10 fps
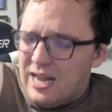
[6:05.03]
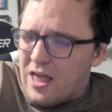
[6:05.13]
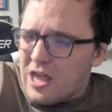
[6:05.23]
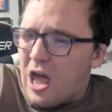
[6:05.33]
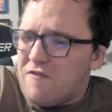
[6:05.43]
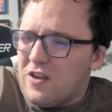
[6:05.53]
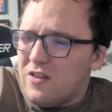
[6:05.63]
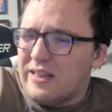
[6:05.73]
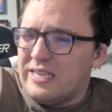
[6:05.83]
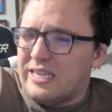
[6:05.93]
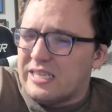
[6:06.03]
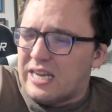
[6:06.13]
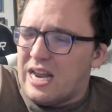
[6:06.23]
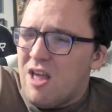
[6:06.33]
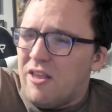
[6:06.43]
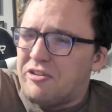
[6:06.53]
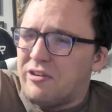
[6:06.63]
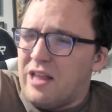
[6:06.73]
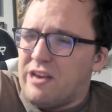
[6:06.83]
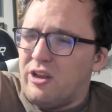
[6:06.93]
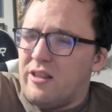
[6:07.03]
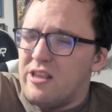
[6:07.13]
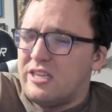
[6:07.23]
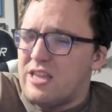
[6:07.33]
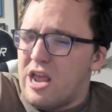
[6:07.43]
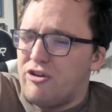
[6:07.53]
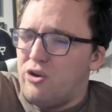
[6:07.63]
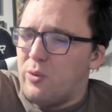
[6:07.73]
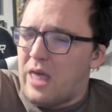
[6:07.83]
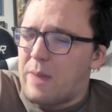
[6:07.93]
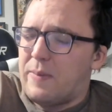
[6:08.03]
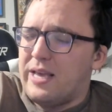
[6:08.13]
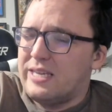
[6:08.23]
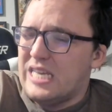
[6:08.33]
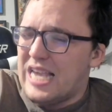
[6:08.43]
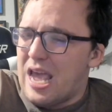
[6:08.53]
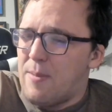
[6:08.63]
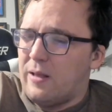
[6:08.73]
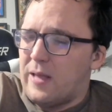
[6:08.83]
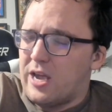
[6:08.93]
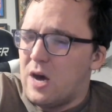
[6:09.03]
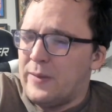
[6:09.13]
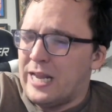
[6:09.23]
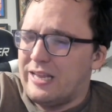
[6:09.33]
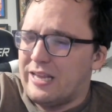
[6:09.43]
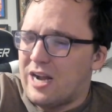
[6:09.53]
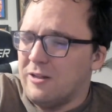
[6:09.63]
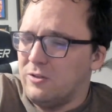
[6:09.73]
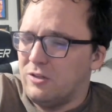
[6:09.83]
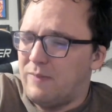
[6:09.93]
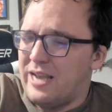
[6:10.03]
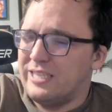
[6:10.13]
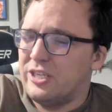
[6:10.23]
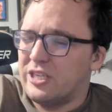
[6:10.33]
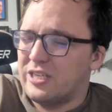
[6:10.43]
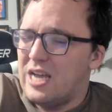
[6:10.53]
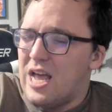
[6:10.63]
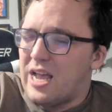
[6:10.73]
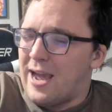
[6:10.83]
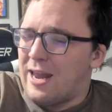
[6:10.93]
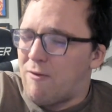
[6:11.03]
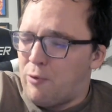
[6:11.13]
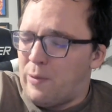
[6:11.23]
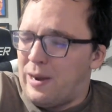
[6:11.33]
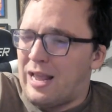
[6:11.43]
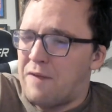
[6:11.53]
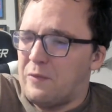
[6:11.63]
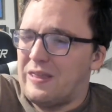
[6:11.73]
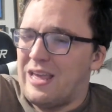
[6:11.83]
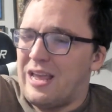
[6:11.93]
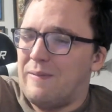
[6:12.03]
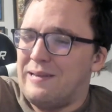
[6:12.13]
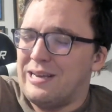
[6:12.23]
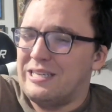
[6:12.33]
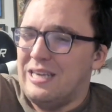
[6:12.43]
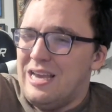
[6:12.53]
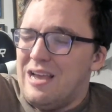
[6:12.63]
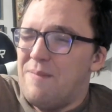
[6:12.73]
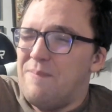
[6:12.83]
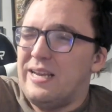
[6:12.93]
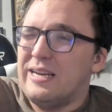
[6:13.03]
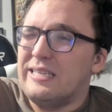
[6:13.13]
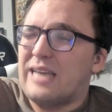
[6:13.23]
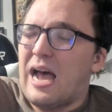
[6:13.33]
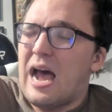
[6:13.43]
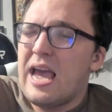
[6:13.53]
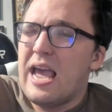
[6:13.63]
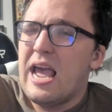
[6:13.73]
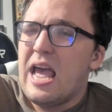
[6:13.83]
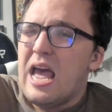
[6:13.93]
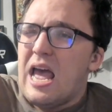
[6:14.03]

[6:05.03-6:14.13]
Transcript: Like, I feel like this is an issue with like PC gaming, like coming into the console space and just kind of ruining everything because I